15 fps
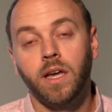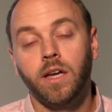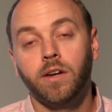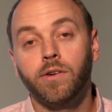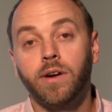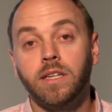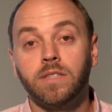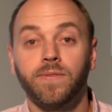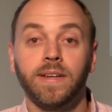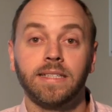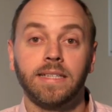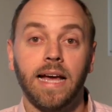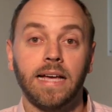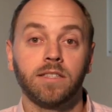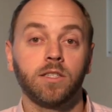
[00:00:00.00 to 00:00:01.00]
creates
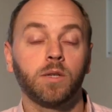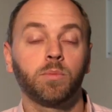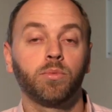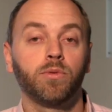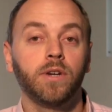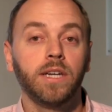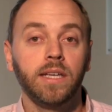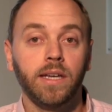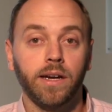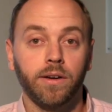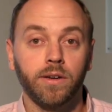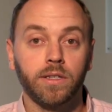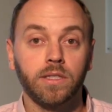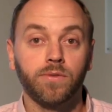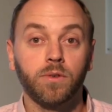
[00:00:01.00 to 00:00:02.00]
fantastic breeding
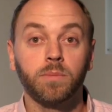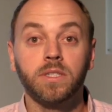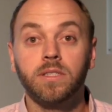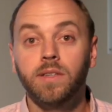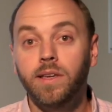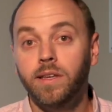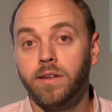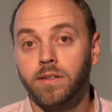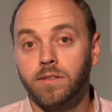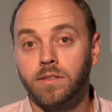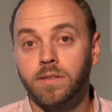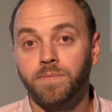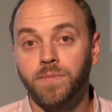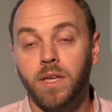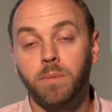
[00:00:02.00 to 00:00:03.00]
areas for
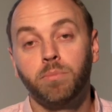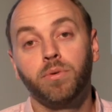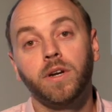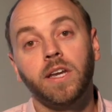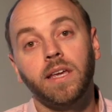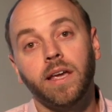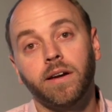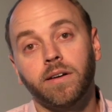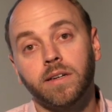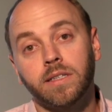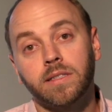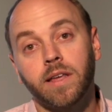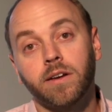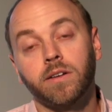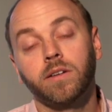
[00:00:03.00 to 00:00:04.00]
mosquitoes and breeding areas
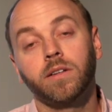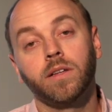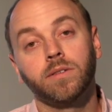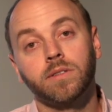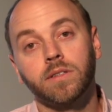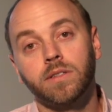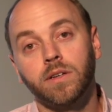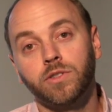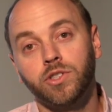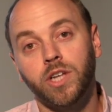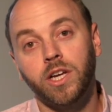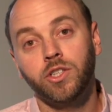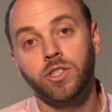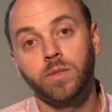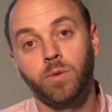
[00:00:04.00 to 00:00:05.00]
that are in close
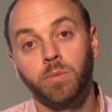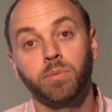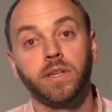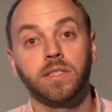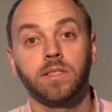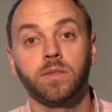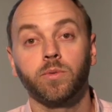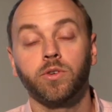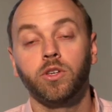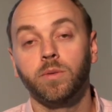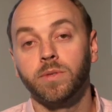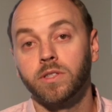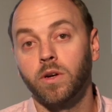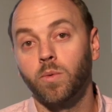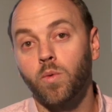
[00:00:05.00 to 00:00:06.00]
association with places where
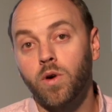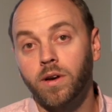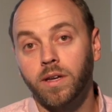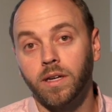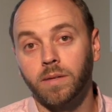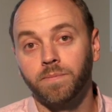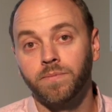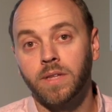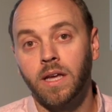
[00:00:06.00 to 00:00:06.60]
humans are working.